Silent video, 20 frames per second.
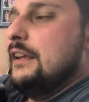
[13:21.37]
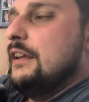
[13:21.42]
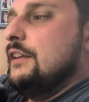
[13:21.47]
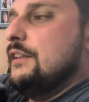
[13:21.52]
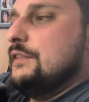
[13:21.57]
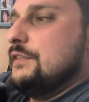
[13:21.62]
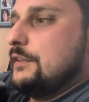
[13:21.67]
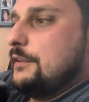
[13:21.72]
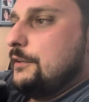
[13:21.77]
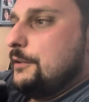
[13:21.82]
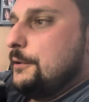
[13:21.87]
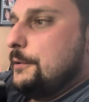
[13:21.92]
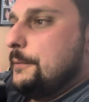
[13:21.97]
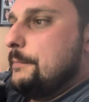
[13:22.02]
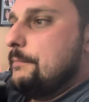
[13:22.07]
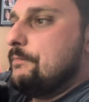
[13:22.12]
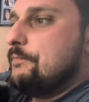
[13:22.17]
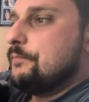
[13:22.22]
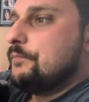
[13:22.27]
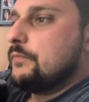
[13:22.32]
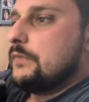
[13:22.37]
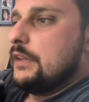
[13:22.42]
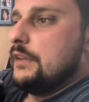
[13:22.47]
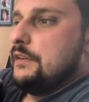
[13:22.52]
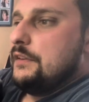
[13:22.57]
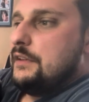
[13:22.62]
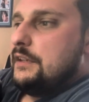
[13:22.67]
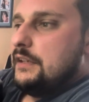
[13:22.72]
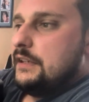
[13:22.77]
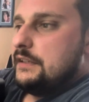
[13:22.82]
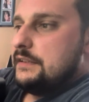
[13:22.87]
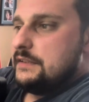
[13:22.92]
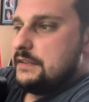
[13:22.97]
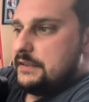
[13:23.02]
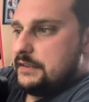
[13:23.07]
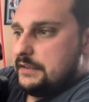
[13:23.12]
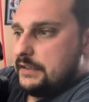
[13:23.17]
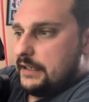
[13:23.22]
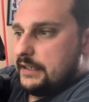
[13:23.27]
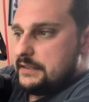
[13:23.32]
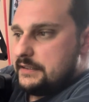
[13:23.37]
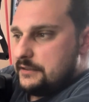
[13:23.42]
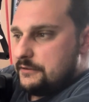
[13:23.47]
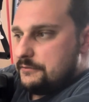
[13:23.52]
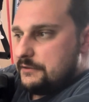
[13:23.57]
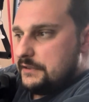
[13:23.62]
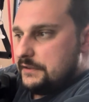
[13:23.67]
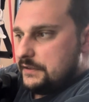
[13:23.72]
So I did read